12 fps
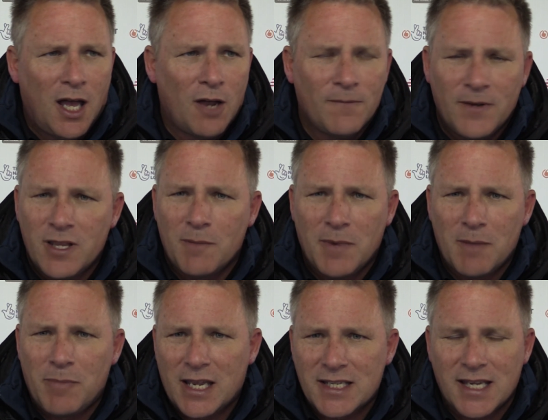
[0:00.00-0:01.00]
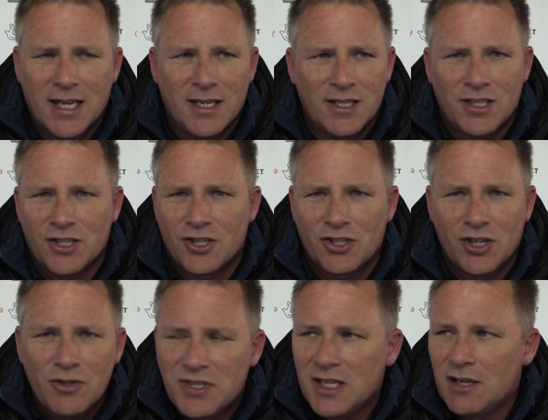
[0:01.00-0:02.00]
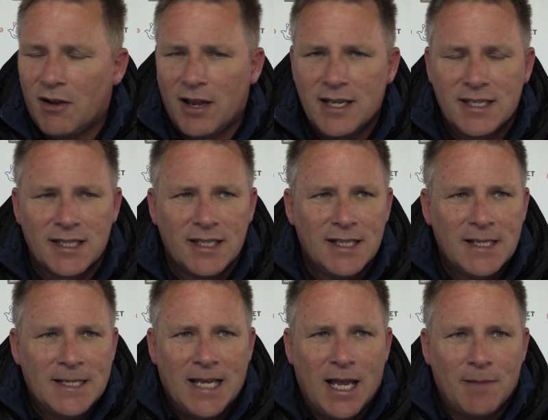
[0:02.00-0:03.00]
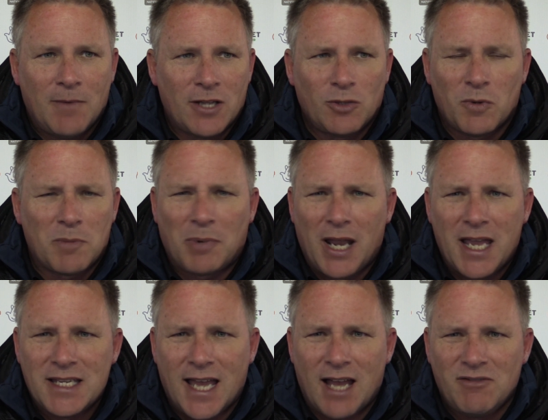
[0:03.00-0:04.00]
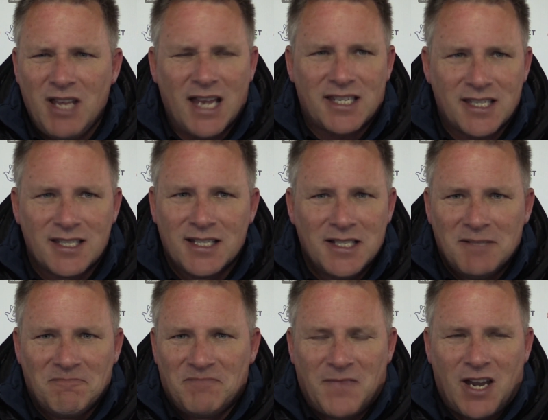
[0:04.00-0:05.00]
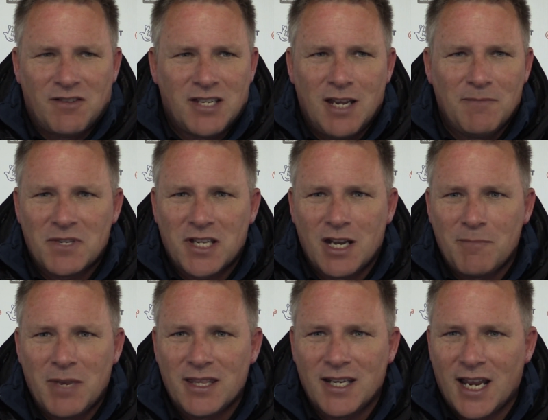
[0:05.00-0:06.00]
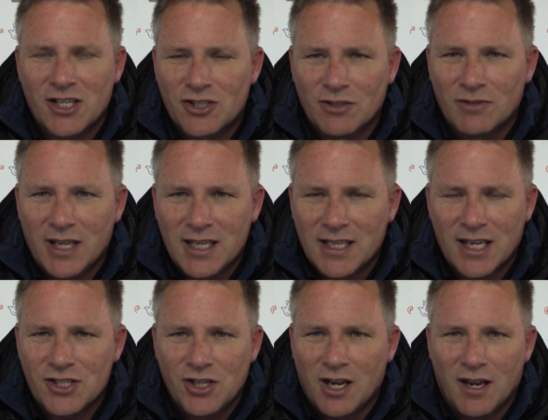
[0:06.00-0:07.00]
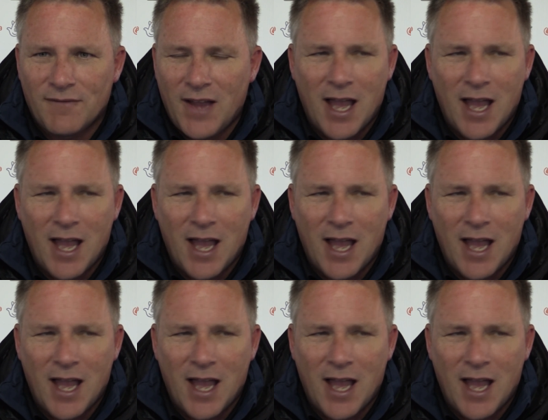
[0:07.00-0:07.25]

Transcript: Hopefully there'll be a big attendance. It's a Tuesday night. I don't want to play it down. Yes, they're a team that's going to be in the National League next year.